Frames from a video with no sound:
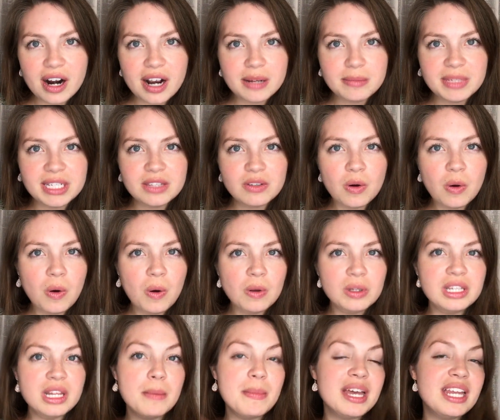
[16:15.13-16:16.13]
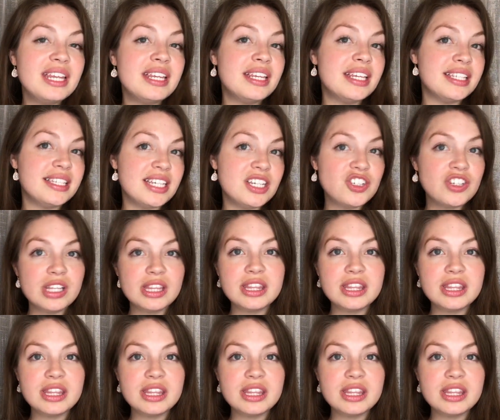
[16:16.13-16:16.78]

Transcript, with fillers: I mean, the whole limited edition